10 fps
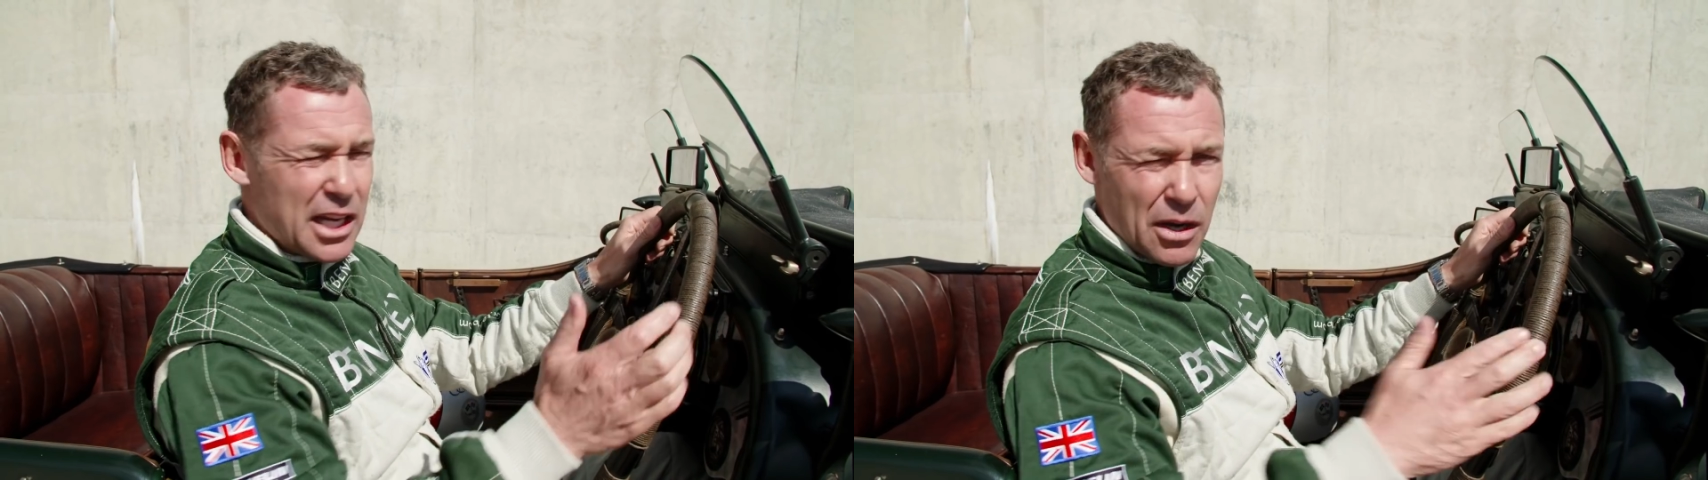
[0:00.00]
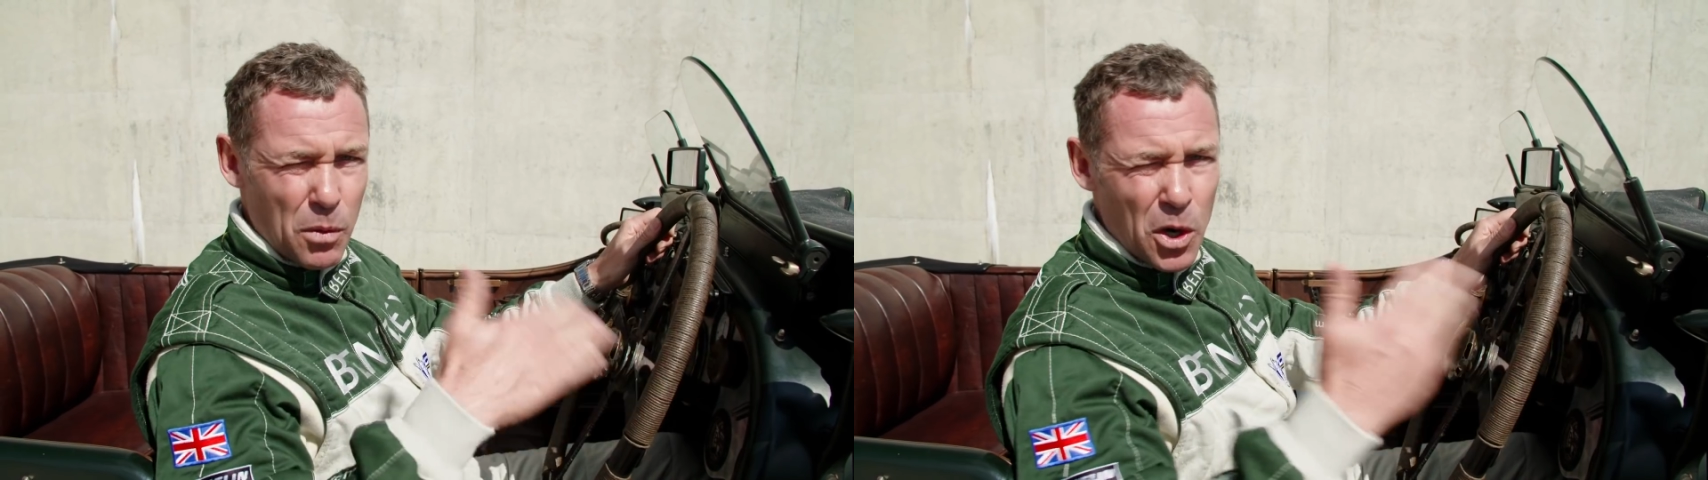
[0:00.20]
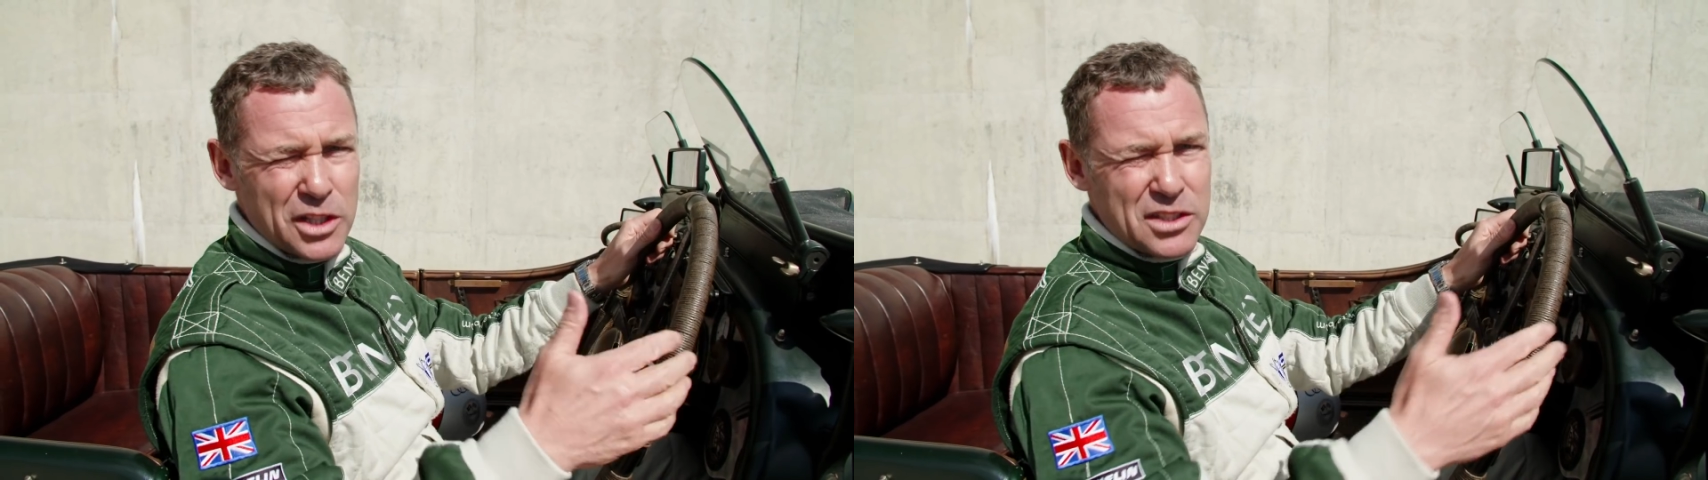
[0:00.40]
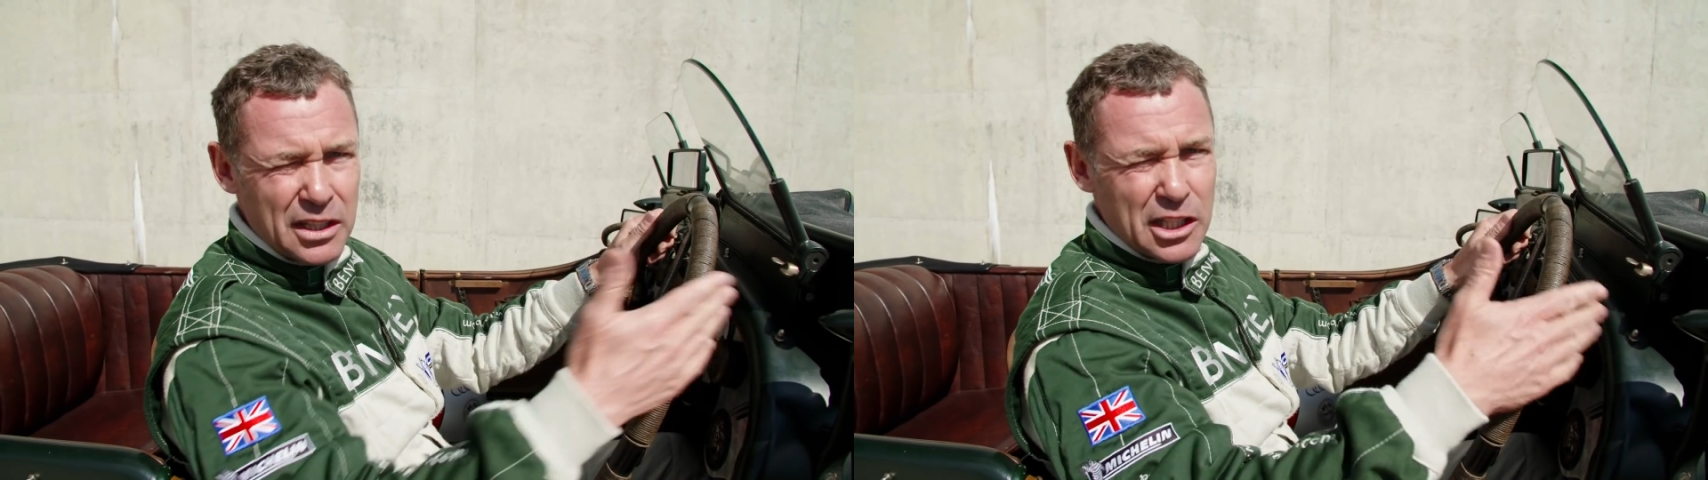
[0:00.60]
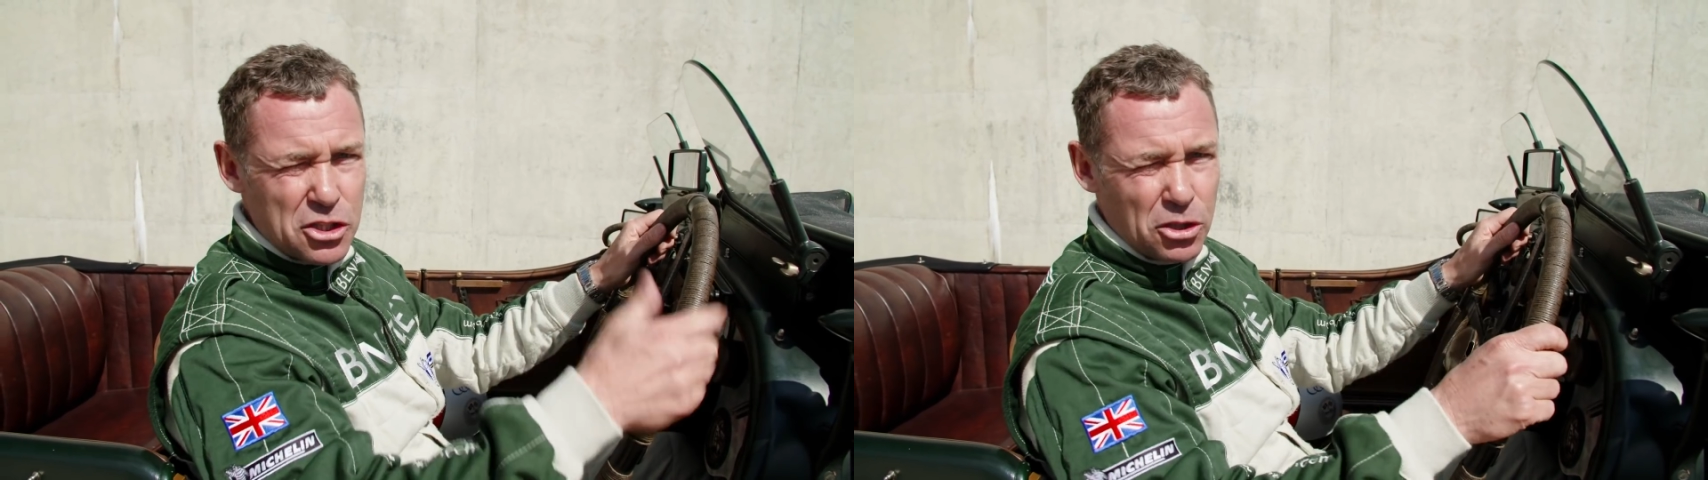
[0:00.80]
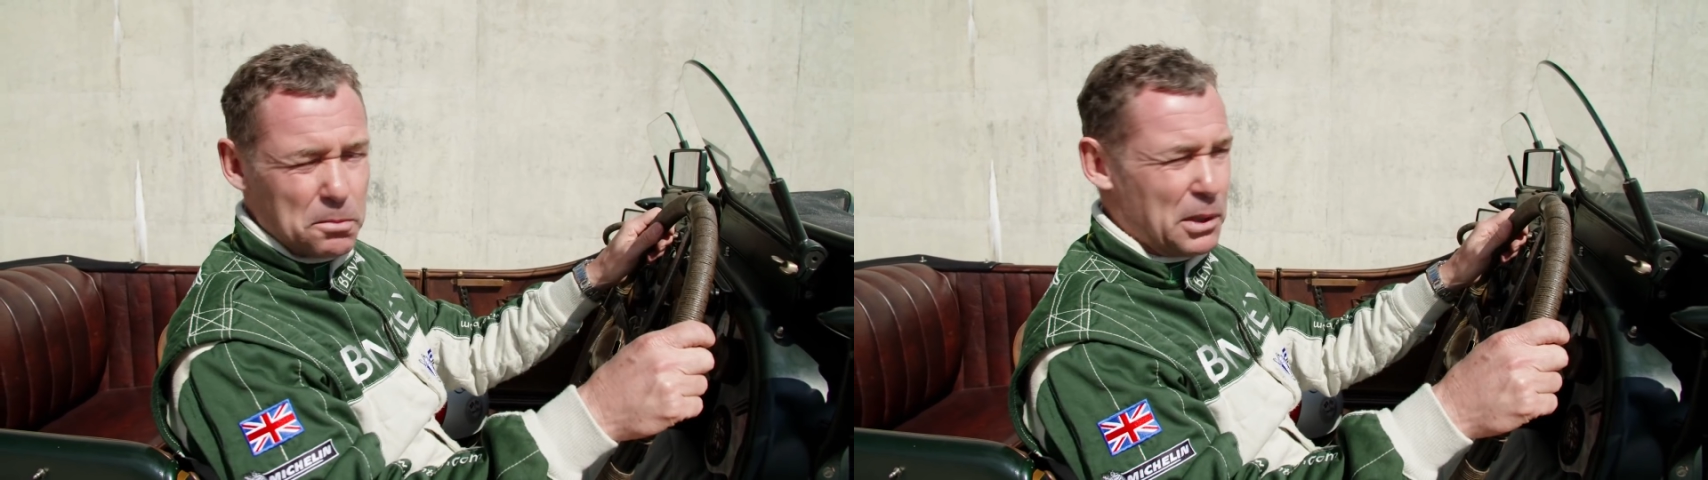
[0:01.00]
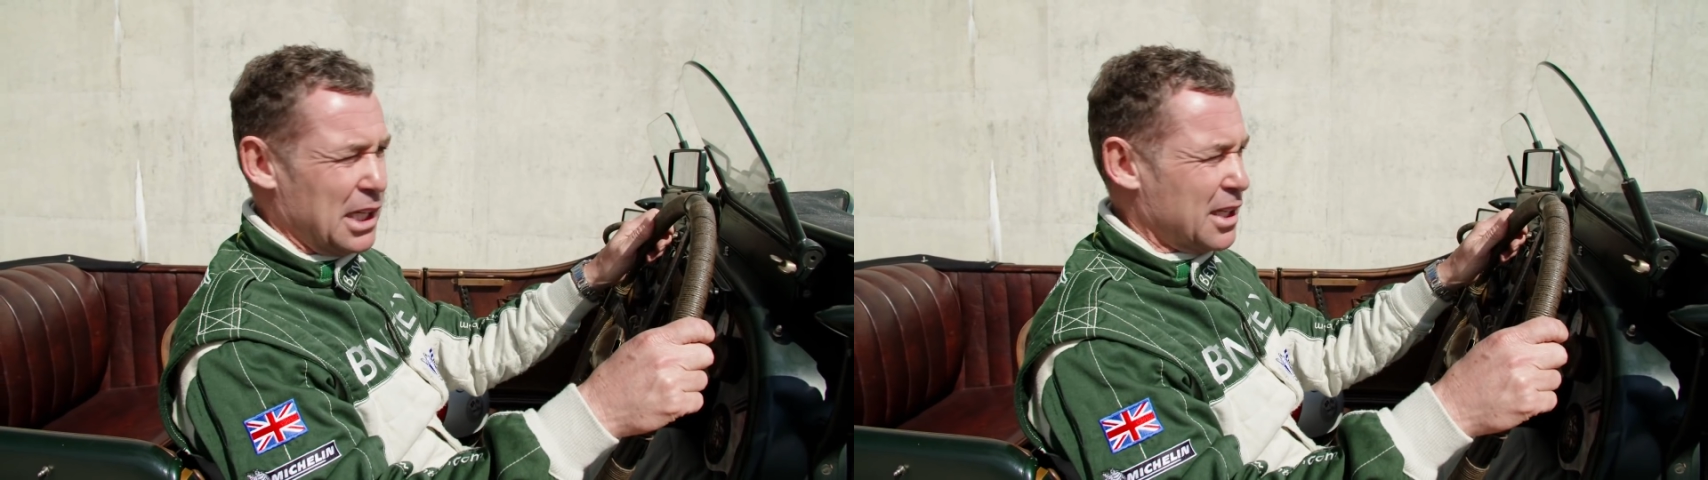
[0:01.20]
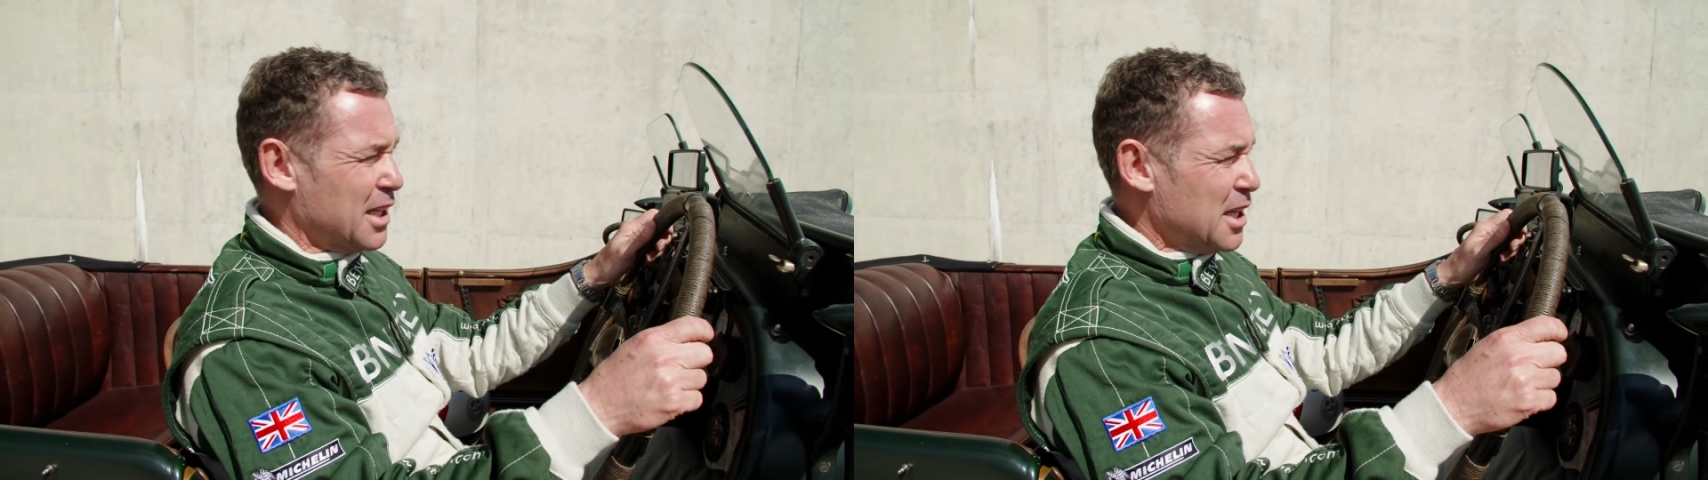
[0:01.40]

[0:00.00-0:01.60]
are worse than they should be.